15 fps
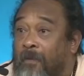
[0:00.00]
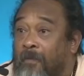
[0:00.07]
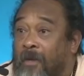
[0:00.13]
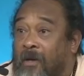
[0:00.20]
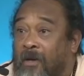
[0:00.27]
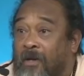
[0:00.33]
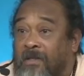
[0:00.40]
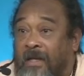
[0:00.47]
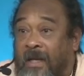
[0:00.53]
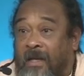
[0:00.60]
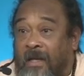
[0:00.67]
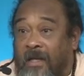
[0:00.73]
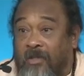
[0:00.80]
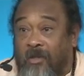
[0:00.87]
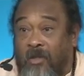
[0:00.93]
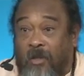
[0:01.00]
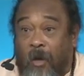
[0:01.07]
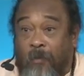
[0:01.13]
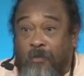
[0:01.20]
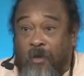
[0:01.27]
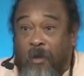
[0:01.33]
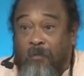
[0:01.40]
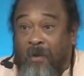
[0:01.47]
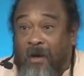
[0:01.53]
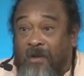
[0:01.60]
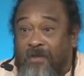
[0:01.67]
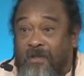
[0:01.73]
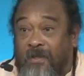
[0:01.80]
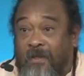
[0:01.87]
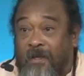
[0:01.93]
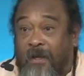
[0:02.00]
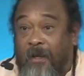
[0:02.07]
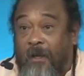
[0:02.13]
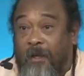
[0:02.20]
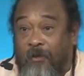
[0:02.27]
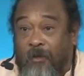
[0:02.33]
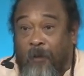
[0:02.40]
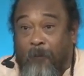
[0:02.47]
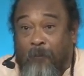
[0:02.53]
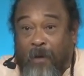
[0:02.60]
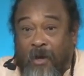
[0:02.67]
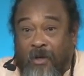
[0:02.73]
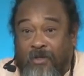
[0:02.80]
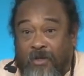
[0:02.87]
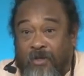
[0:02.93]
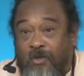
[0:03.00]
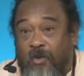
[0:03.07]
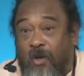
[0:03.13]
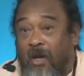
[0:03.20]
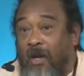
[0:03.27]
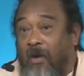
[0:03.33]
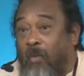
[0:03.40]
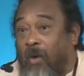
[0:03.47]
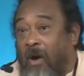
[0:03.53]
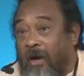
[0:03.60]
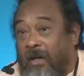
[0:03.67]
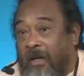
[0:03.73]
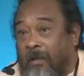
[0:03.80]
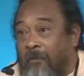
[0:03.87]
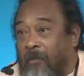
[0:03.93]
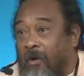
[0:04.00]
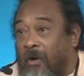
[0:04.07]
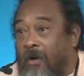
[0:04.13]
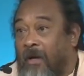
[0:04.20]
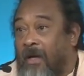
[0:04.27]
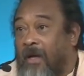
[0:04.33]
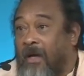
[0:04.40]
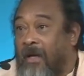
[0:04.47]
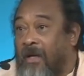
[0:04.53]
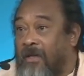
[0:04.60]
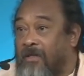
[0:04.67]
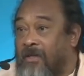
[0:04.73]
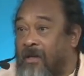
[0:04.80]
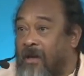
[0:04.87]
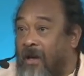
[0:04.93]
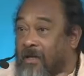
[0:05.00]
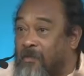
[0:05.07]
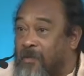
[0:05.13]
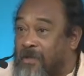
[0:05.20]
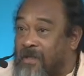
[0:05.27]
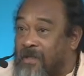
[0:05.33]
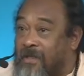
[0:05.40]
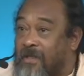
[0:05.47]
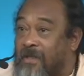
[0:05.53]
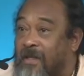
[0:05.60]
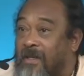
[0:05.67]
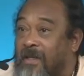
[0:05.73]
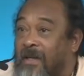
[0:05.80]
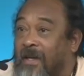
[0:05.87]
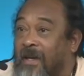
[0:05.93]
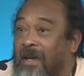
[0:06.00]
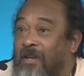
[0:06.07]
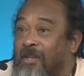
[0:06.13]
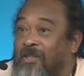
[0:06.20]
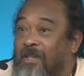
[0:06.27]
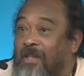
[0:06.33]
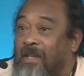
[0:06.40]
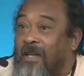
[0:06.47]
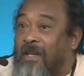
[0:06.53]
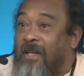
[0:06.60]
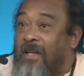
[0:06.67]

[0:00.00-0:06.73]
Because then it's not up to the person. It's not the person's work anymore. It is the cosmos's energy.